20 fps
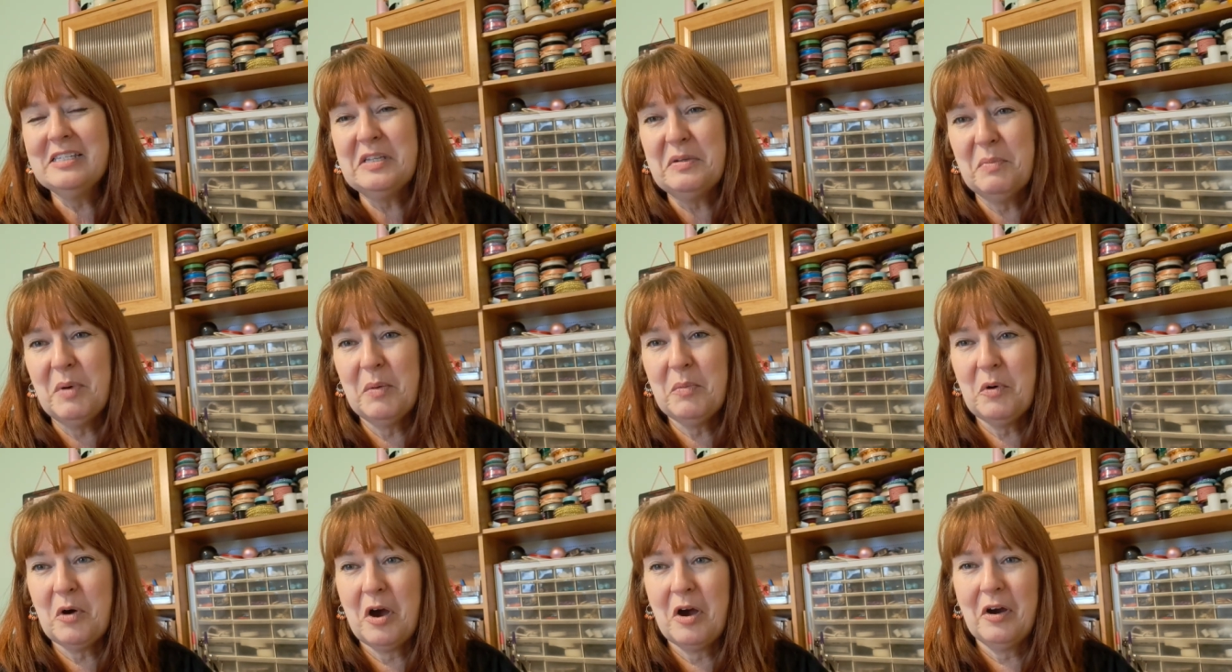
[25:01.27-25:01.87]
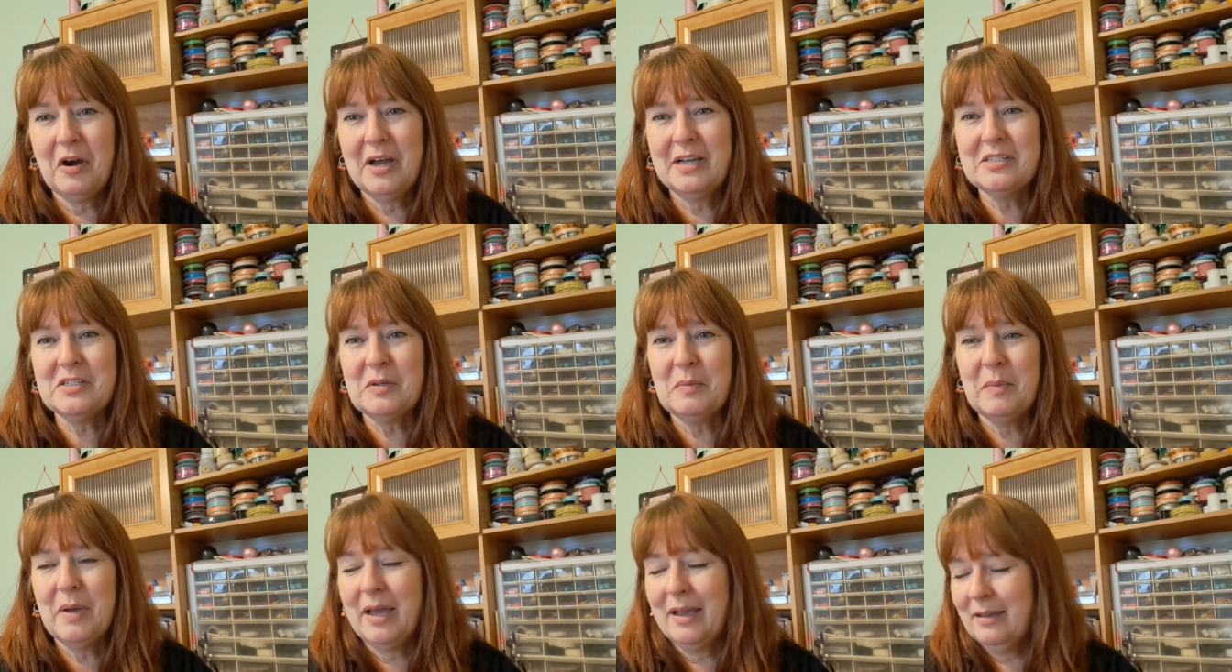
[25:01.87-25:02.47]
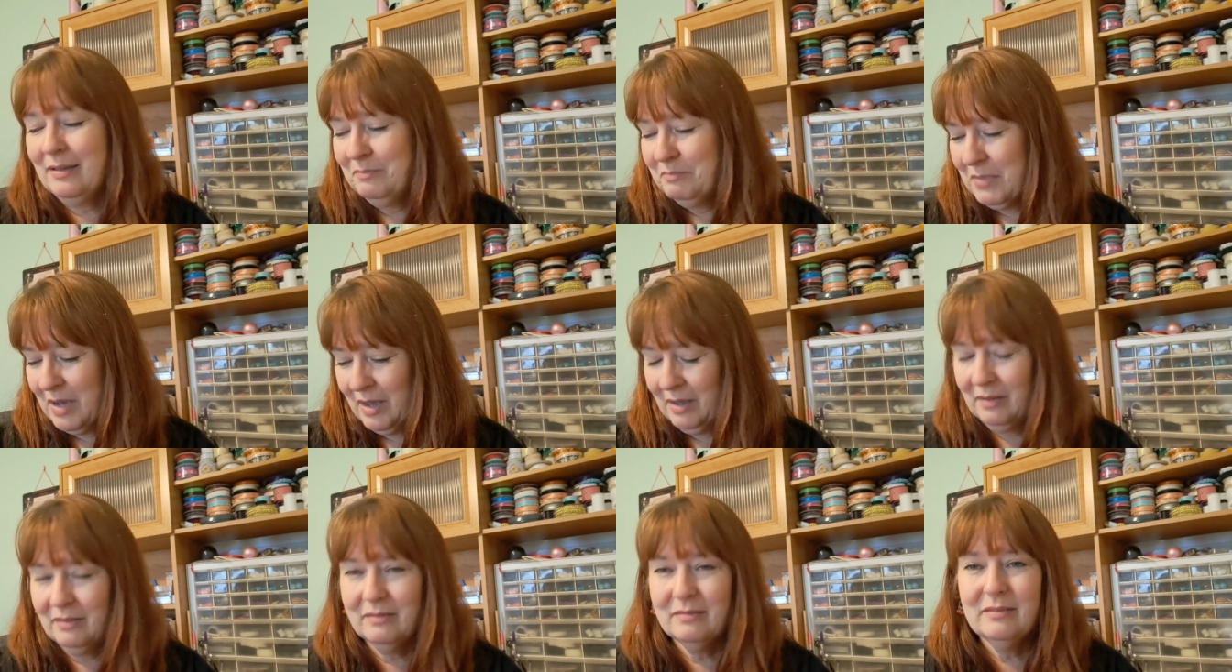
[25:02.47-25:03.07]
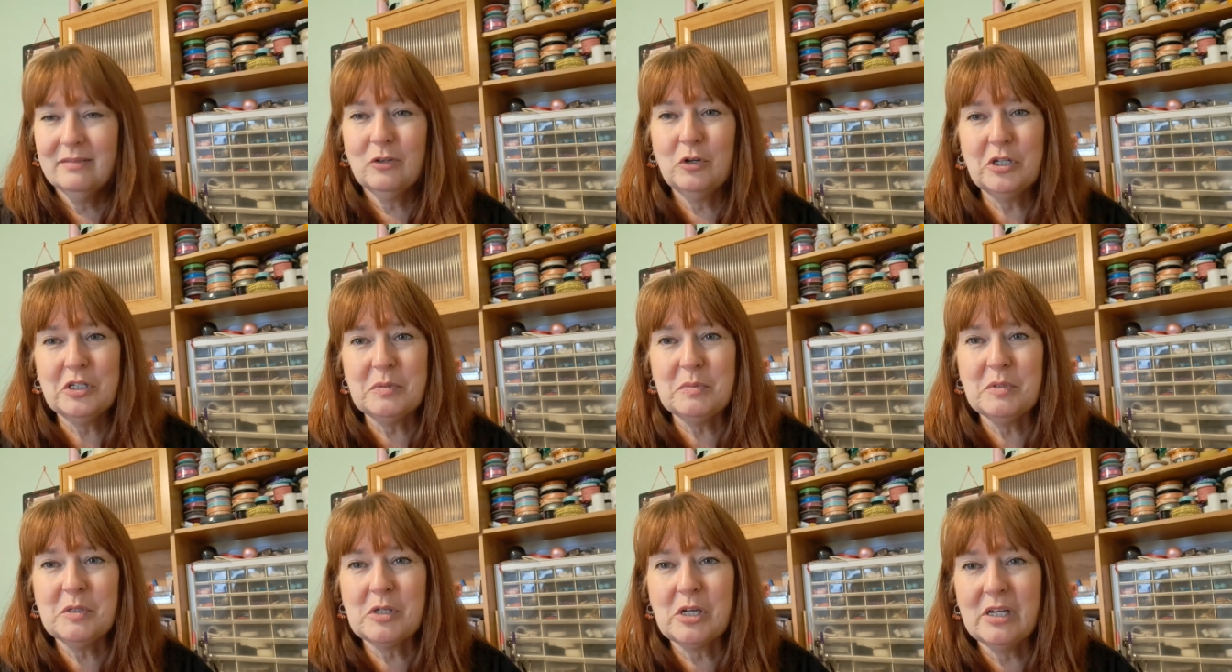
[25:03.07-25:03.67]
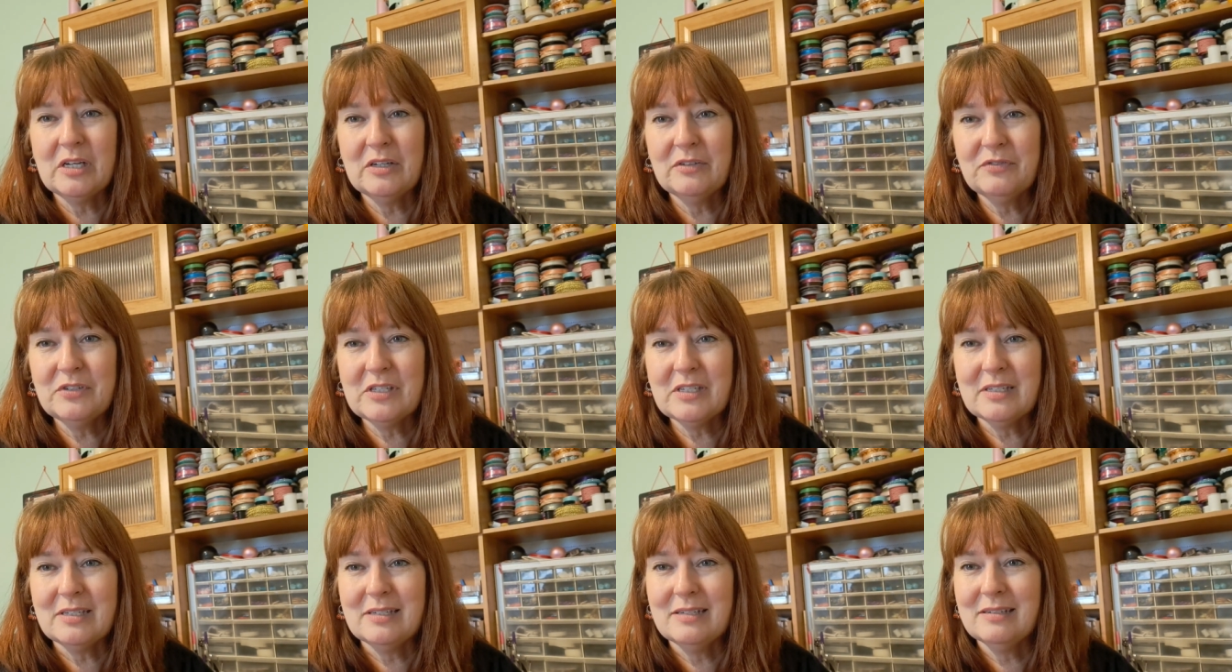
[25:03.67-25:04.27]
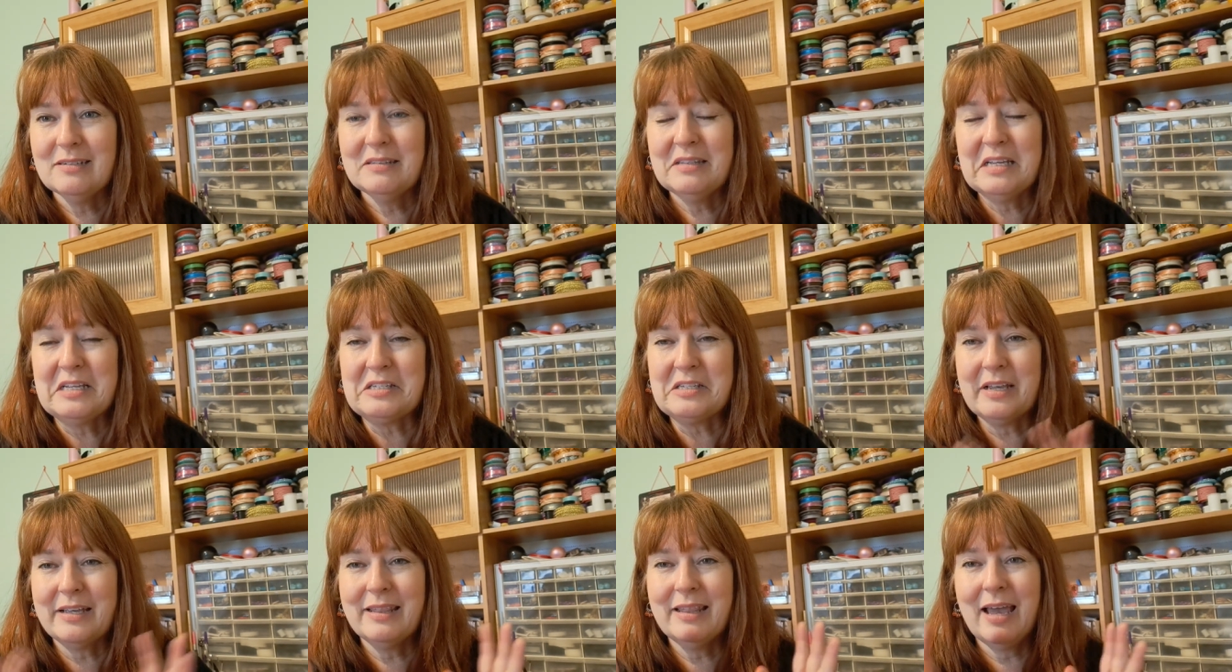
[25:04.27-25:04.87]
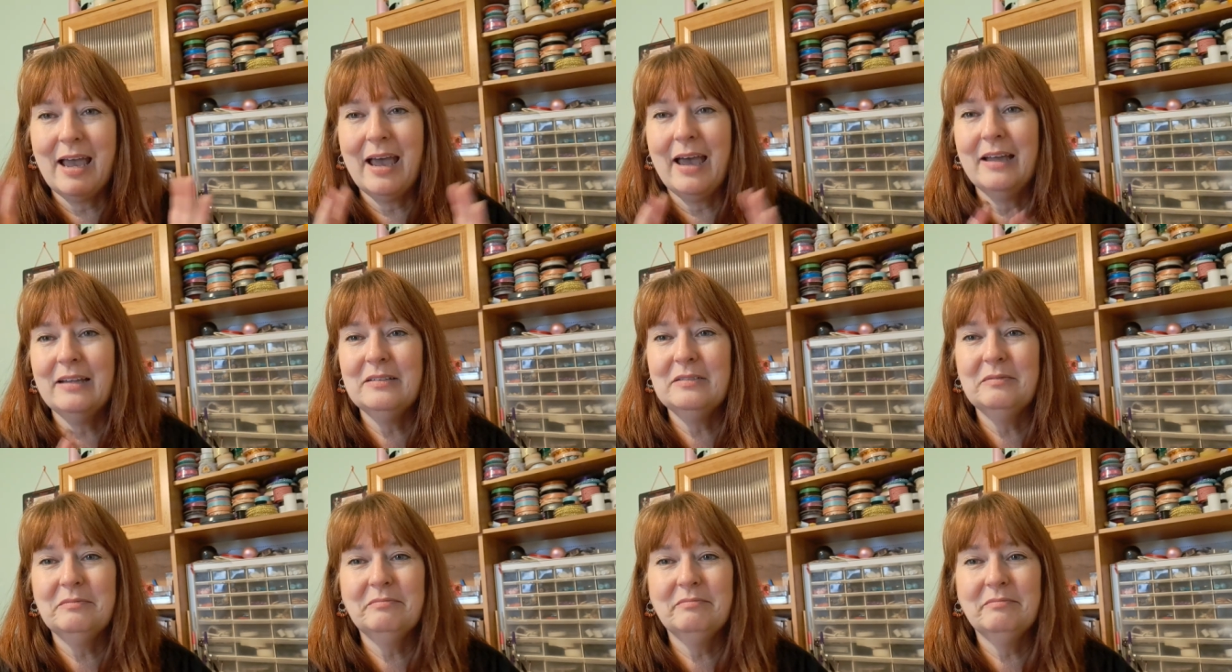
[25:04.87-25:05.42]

see my progress on my, my Christmas gifts and things like that.